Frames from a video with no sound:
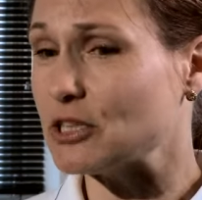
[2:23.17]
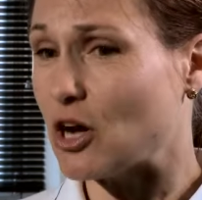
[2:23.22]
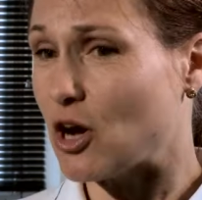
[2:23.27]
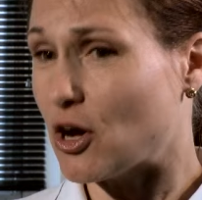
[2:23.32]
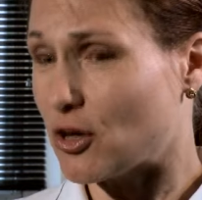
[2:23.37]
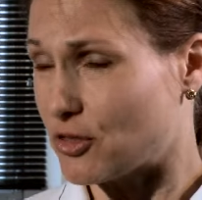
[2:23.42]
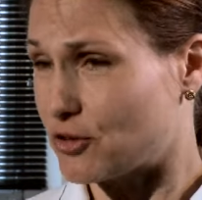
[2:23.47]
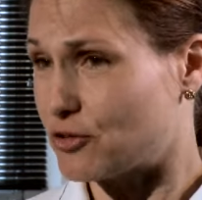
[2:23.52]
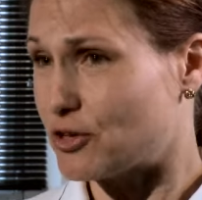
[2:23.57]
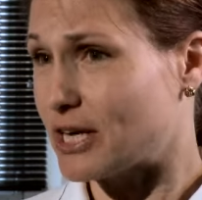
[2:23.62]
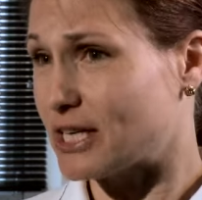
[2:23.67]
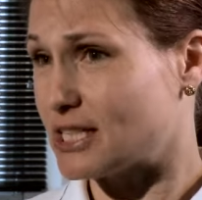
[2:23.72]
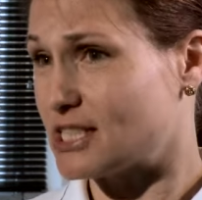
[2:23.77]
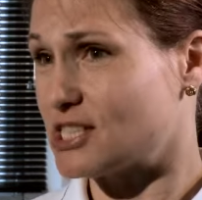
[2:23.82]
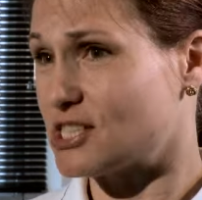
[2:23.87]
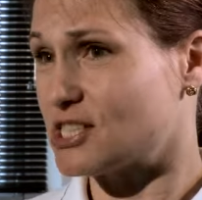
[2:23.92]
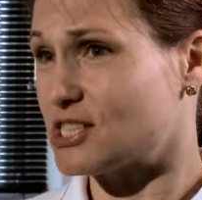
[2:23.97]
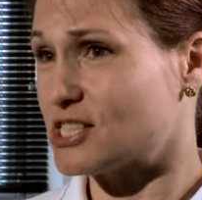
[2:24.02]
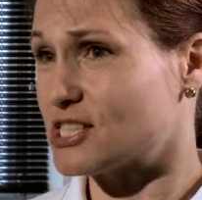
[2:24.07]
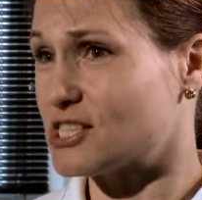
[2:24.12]

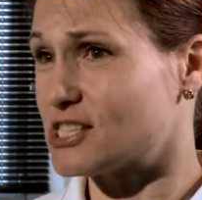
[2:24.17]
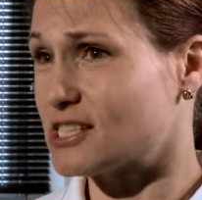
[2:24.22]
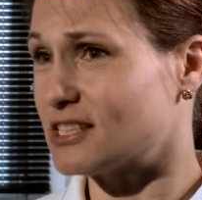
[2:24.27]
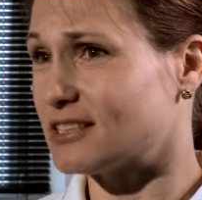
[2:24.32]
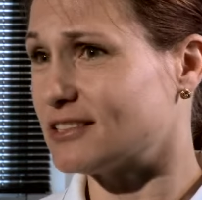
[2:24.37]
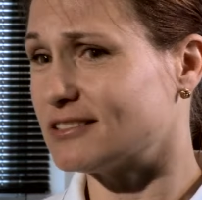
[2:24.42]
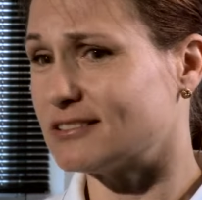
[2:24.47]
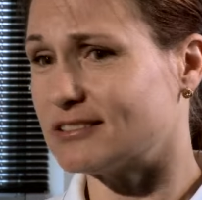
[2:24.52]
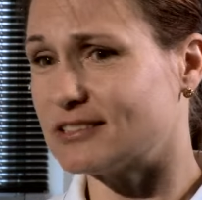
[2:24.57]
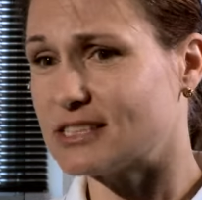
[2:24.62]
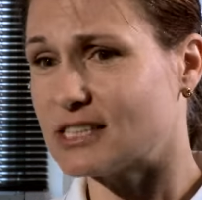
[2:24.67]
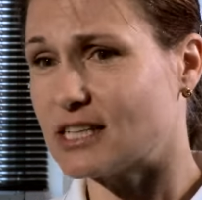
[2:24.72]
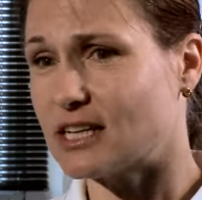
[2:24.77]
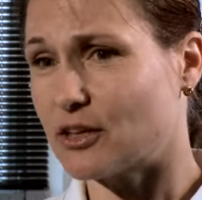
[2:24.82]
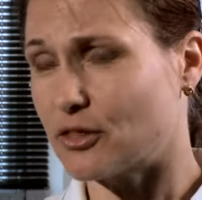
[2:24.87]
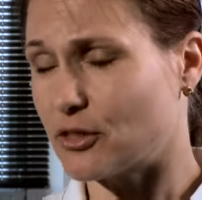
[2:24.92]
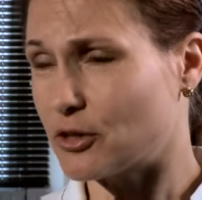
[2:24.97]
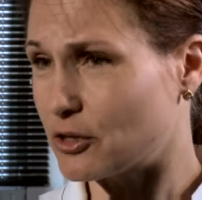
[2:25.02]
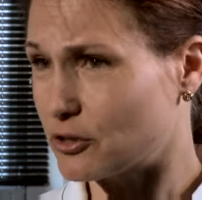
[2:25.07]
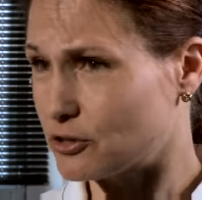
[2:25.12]
arthritis and
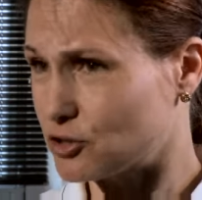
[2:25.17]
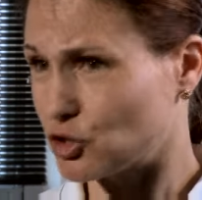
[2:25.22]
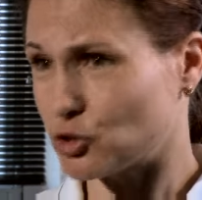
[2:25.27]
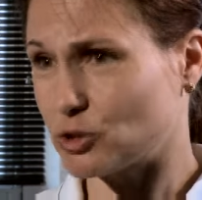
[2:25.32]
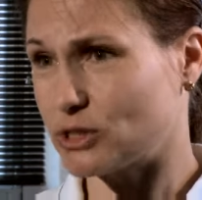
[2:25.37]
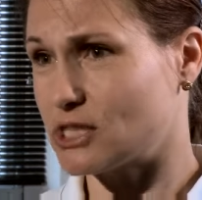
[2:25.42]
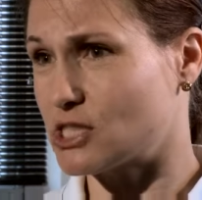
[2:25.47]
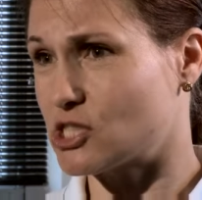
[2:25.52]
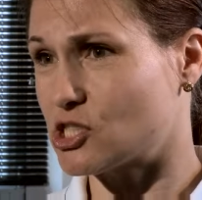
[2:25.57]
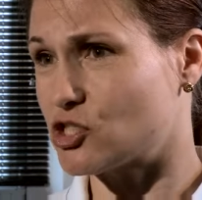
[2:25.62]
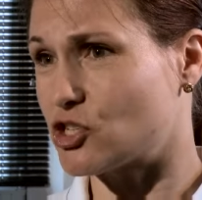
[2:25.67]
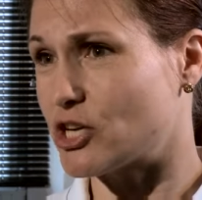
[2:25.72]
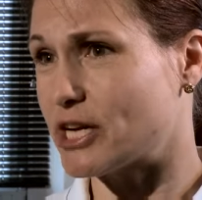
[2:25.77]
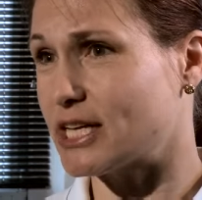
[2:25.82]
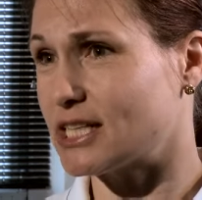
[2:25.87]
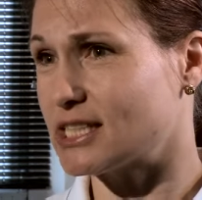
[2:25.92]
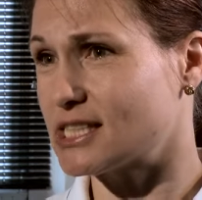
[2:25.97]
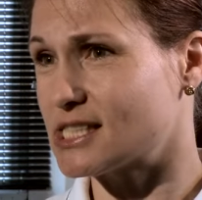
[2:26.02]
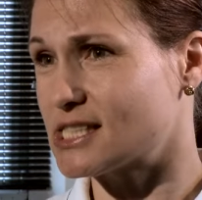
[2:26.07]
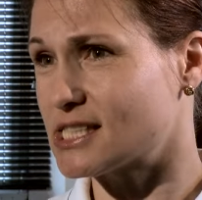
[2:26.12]
other joint
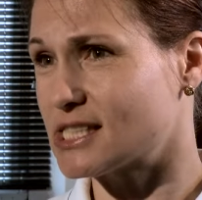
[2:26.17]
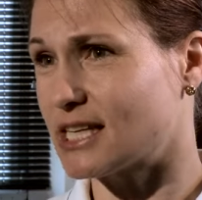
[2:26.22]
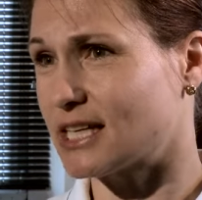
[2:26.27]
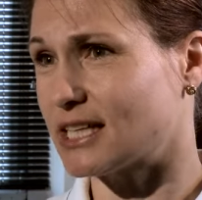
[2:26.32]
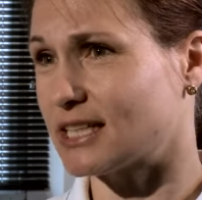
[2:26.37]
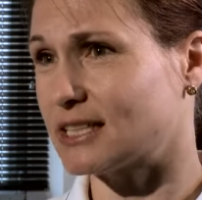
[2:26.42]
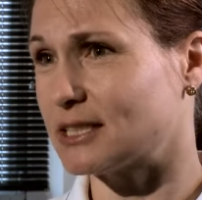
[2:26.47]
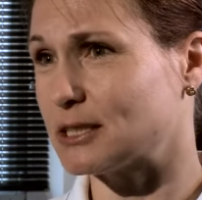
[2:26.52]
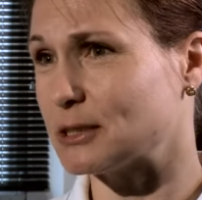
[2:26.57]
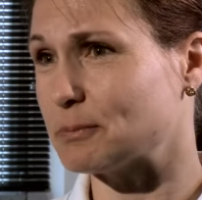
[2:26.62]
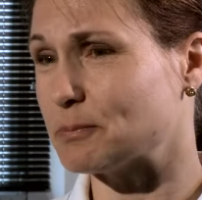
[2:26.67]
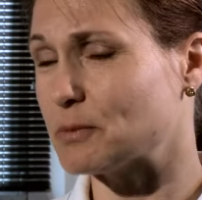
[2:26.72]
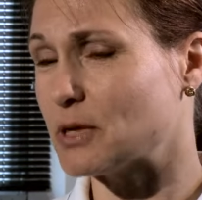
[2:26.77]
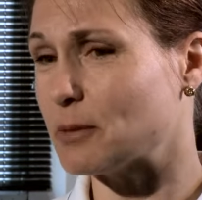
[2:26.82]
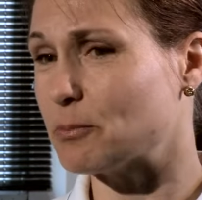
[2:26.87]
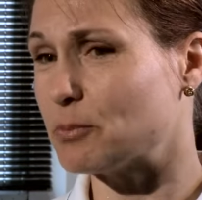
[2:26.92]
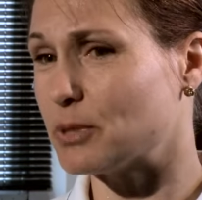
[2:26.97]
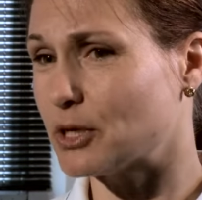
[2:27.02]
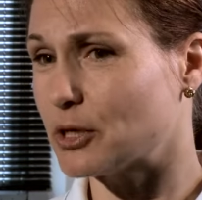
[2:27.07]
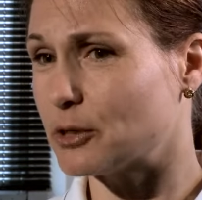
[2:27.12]
strains
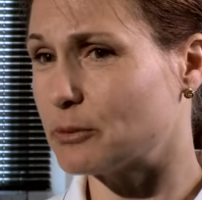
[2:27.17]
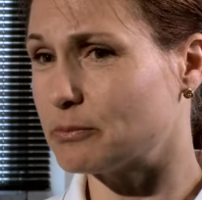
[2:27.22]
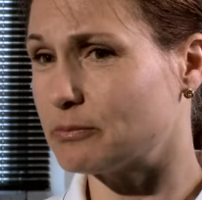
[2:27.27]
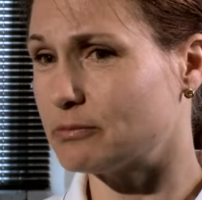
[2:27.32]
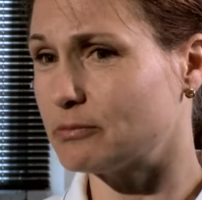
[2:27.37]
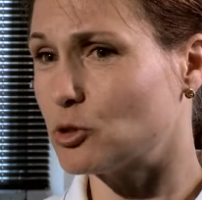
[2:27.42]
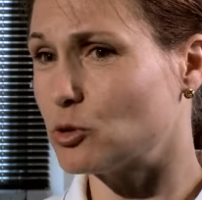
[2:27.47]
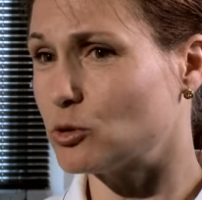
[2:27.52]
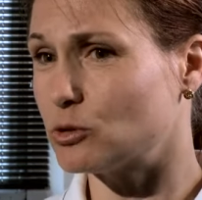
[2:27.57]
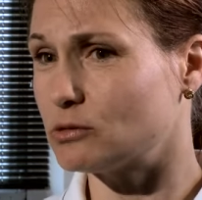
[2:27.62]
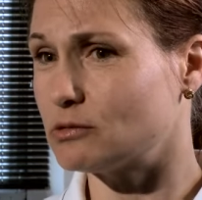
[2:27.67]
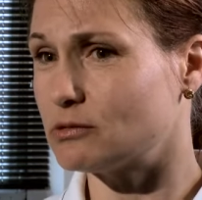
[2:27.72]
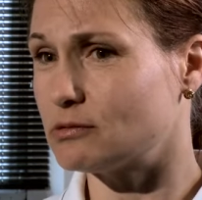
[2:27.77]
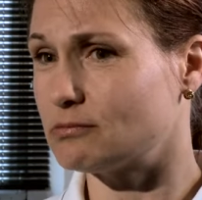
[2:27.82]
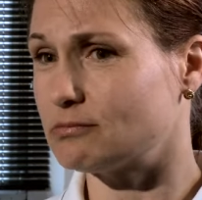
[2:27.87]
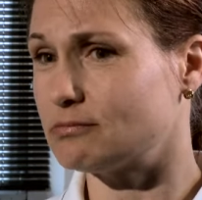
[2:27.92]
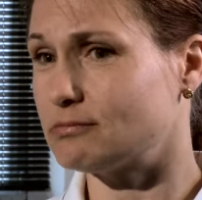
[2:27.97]
and become more